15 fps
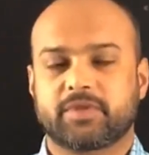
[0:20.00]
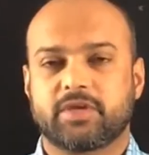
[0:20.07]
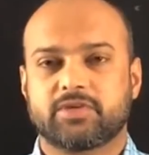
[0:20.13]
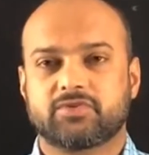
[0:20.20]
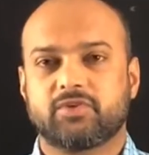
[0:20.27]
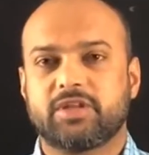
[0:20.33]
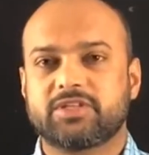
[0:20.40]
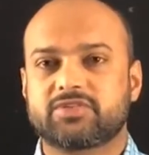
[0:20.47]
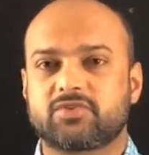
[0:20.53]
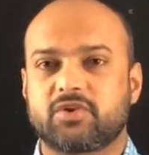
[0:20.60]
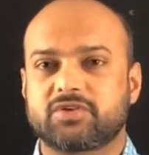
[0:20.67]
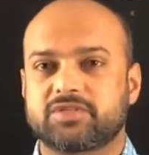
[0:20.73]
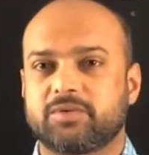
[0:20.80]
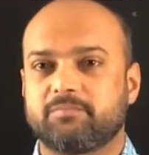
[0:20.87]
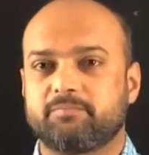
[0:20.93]
So let's draw
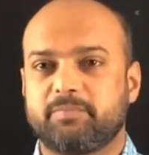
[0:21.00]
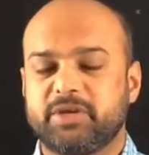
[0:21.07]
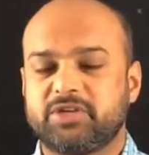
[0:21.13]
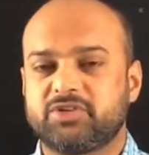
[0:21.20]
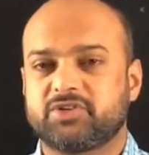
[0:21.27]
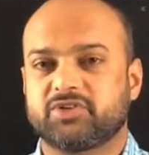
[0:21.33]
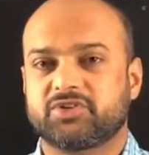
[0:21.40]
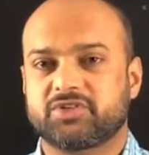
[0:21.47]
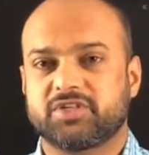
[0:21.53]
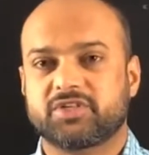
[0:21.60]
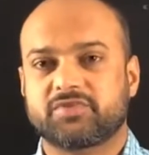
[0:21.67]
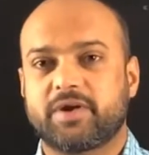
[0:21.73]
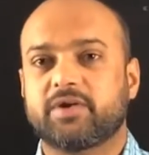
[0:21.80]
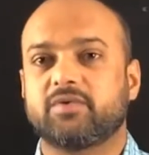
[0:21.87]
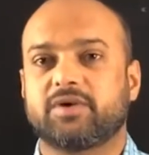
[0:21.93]
some pictures and
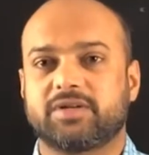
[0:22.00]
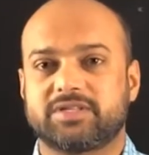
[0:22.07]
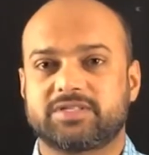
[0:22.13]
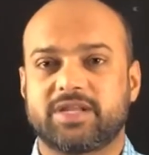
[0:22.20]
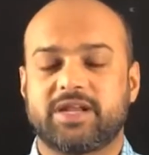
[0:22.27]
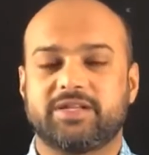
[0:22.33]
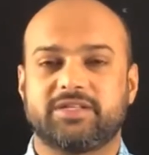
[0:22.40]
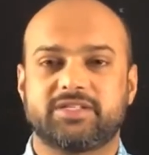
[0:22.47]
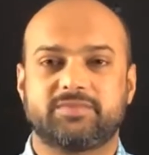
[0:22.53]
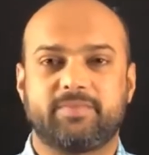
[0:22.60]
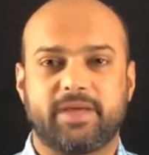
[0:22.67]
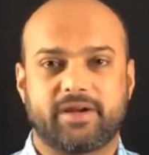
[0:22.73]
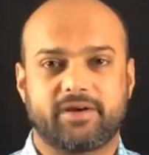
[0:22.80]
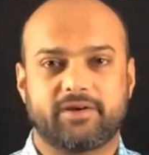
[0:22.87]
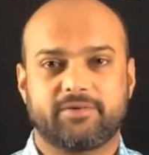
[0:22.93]
try to understand this
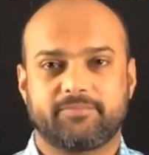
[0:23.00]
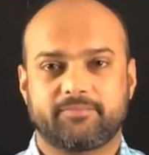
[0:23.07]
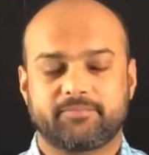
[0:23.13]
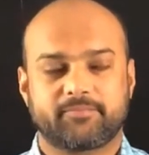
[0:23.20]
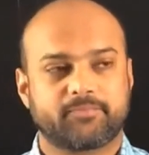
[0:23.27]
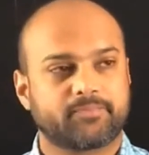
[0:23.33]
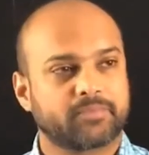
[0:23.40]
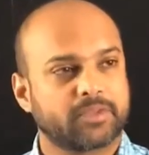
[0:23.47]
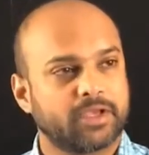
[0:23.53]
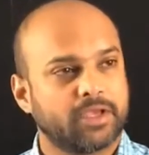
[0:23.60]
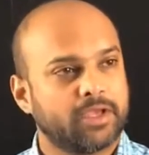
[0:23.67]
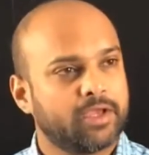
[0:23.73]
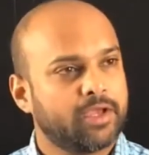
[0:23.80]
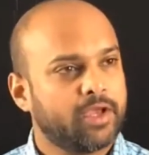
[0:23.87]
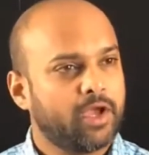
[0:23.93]
better.
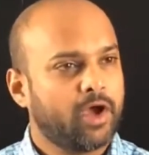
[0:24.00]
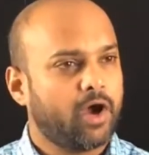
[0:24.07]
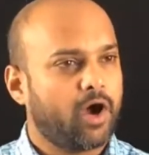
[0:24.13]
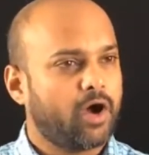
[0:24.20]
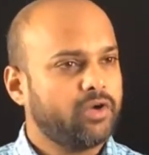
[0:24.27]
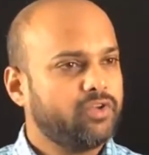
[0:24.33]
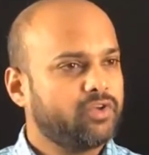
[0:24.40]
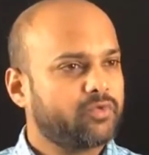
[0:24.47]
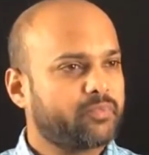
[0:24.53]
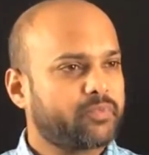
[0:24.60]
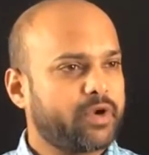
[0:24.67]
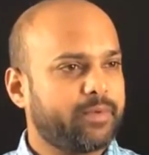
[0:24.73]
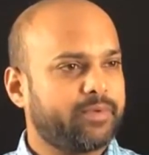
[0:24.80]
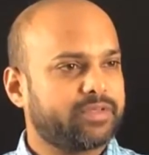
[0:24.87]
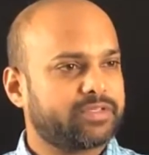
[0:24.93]
On your
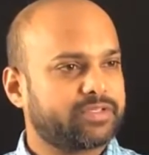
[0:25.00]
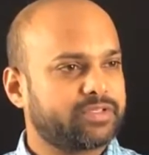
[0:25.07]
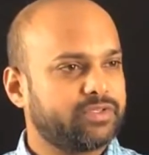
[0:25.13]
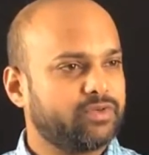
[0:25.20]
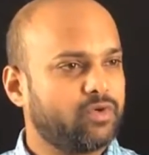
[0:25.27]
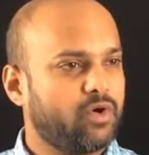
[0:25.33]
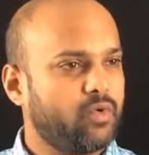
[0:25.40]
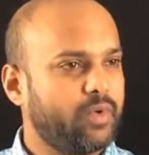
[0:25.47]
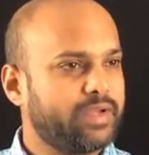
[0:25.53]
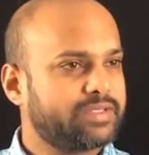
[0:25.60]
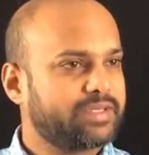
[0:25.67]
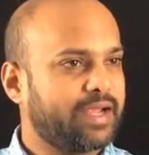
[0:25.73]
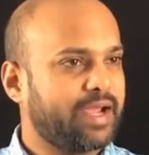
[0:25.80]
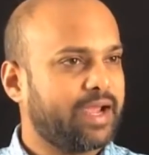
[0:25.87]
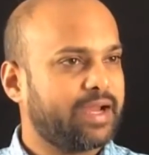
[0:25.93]
premise, you
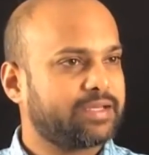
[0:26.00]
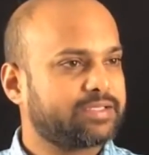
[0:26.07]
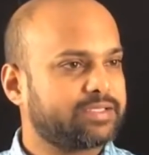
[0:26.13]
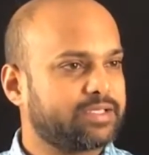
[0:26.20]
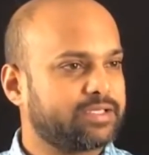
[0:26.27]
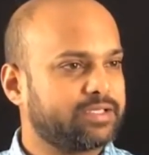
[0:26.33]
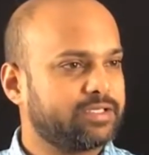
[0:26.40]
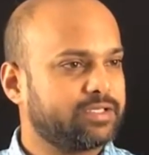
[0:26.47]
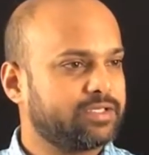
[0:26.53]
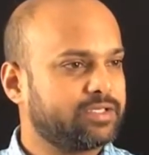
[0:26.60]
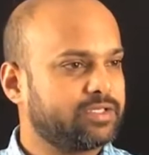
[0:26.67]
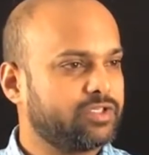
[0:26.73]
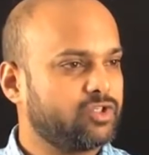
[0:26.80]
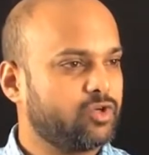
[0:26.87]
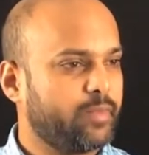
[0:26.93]
always had certain
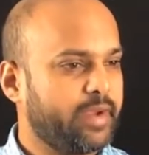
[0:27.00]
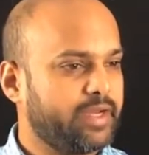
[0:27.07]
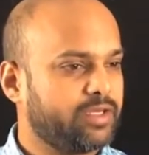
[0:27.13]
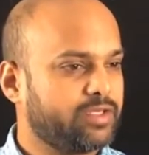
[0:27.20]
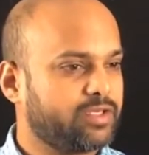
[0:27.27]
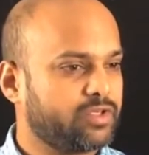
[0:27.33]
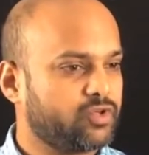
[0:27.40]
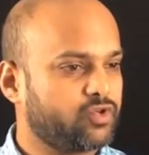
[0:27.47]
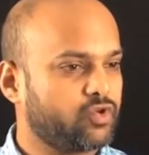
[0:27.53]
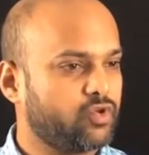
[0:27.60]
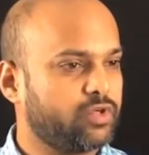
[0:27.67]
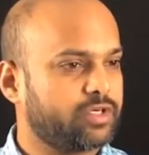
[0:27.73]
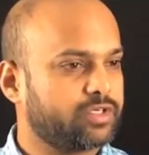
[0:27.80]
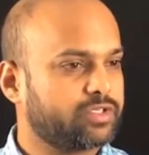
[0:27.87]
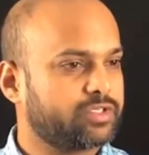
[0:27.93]
domain
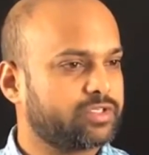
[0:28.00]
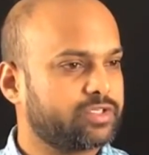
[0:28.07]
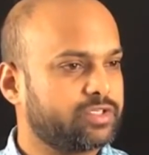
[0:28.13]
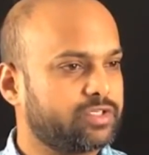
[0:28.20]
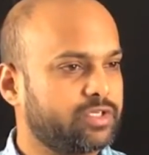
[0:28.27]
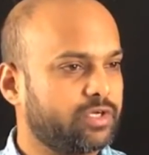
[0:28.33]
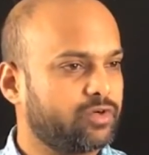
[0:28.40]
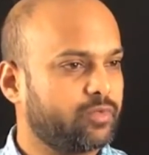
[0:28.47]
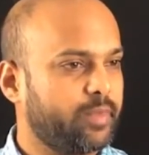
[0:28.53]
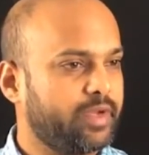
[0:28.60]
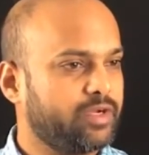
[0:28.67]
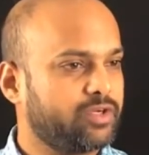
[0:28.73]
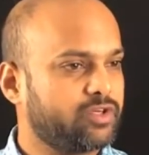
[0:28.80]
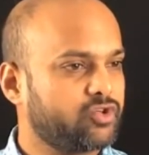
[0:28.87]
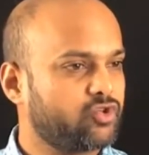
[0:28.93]
controllers. A
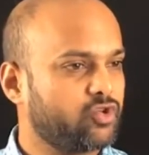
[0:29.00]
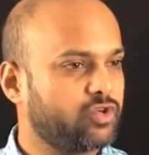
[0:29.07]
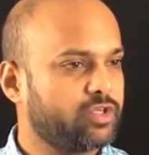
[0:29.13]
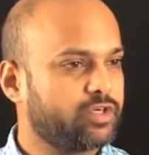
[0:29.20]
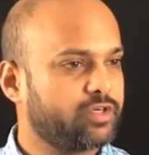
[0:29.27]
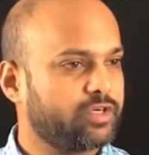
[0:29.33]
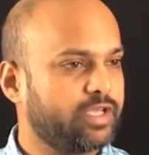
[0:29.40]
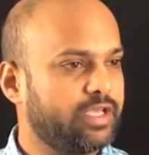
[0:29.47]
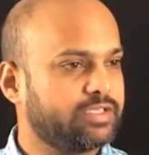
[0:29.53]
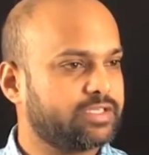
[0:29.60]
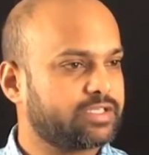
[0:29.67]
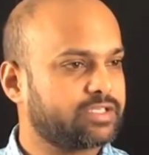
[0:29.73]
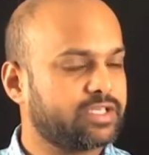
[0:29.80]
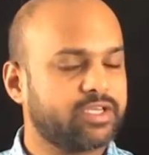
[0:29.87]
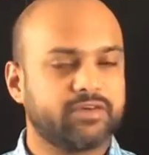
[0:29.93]
domain controller is
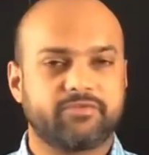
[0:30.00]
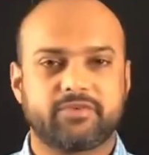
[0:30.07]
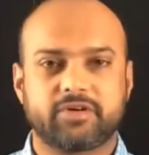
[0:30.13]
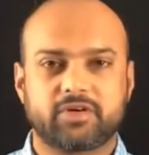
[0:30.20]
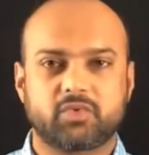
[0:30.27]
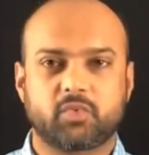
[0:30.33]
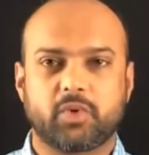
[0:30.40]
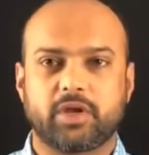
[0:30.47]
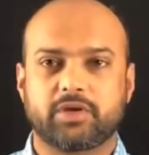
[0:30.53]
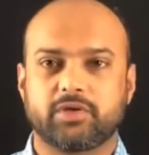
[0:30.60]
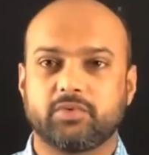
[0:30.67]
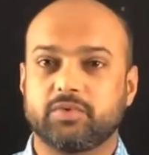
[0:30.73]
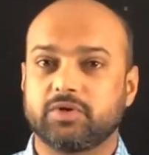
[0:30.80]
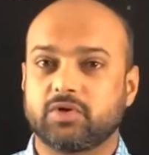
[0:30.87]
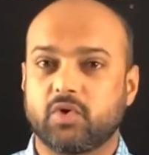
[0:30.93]
a server where
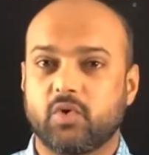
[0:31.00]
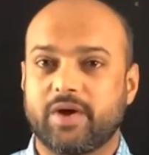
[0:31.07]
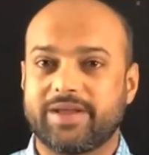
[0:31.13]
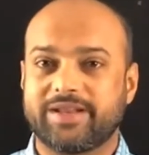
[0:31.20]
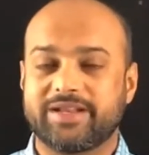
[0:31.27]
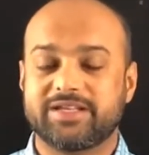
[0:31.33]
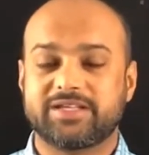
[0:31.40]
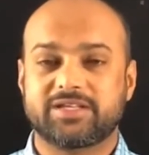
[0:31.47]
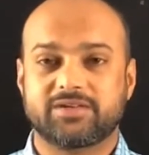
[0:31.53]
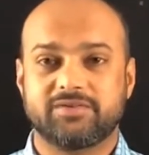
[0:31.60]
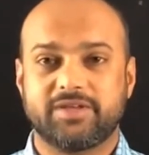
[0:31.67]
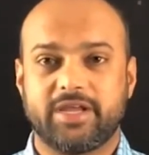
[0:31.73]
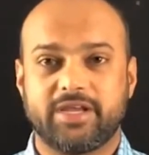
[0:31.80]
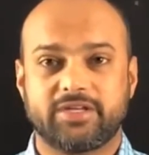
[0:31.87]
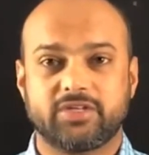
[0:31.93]
you will go ahead and
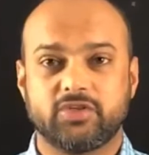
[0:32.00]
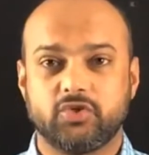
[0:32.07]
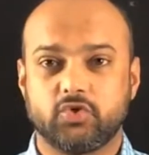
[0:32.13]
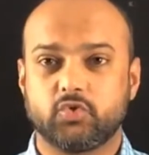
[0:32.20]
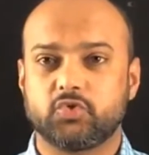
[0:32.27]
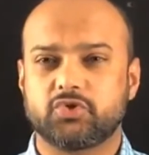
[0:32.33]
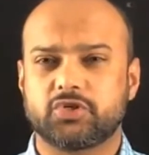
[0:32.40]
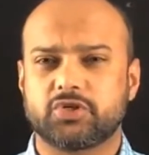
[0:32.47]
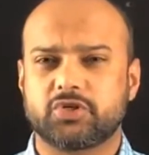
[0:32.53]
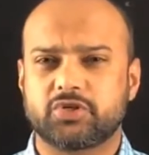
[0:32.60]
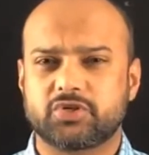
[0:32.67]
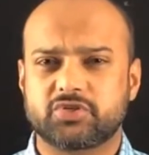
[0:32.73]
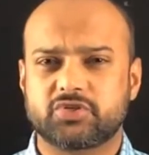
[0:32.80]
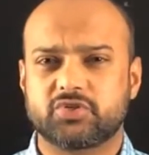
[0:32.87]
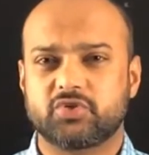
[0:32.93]
create
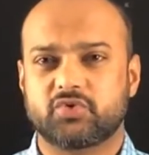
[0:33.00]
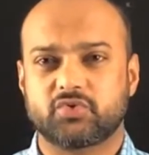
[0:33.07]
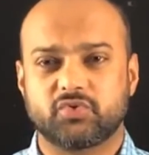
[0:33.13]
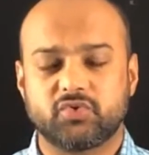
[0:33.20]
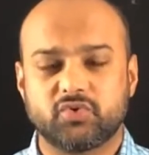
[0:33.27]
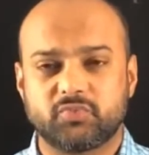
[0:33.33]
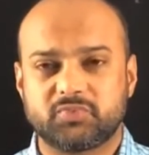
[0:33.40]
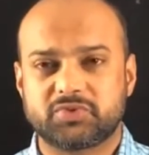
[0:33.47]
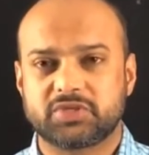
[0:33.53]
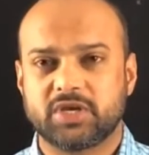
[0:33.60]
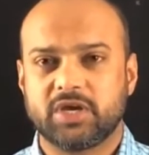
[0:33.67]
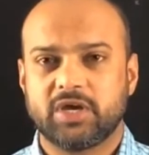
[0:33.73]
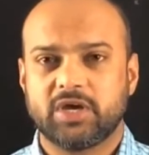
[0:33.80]
users, groups,